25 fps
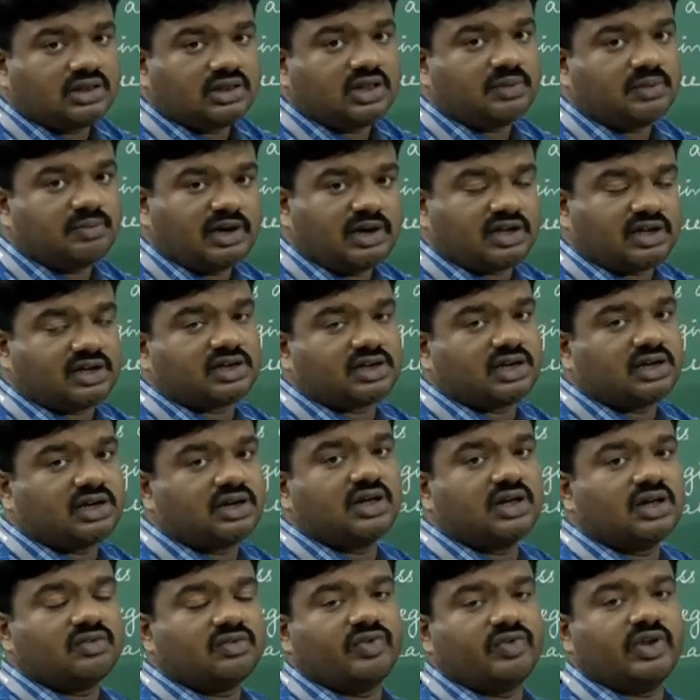the
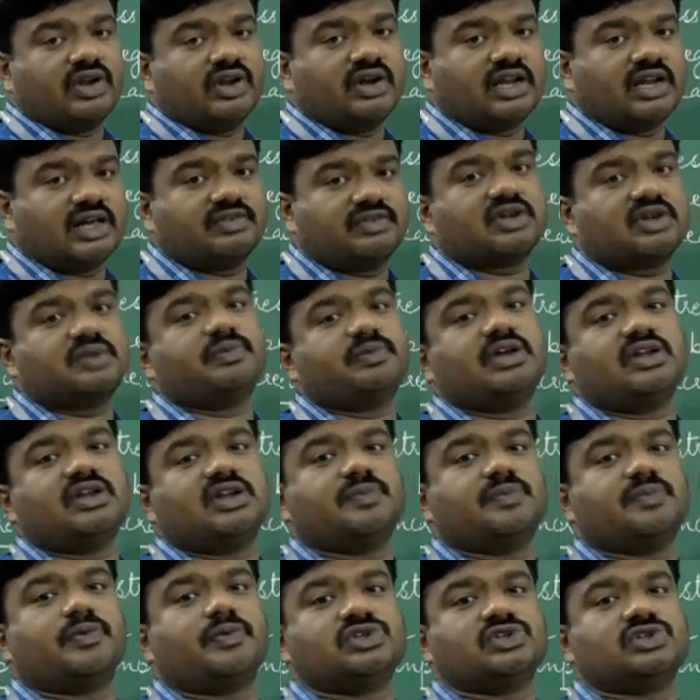material will never be
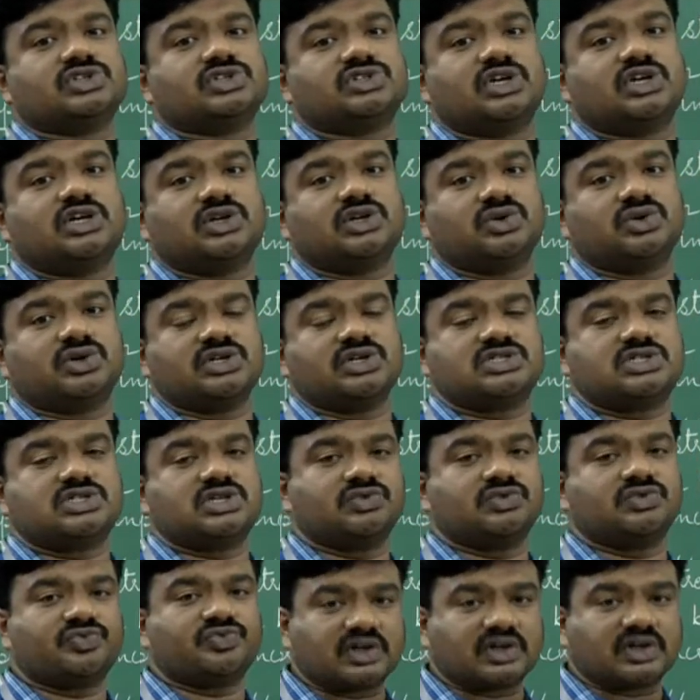in a position to
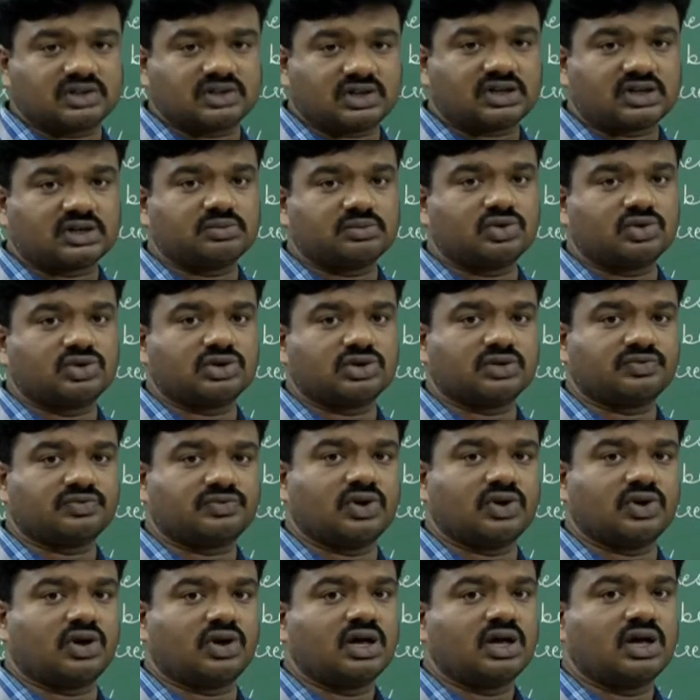receive further amount
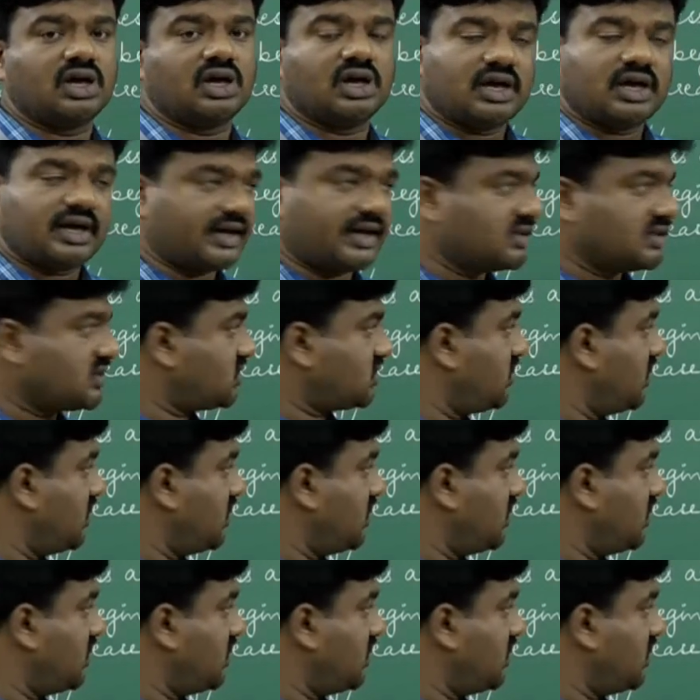of load, hence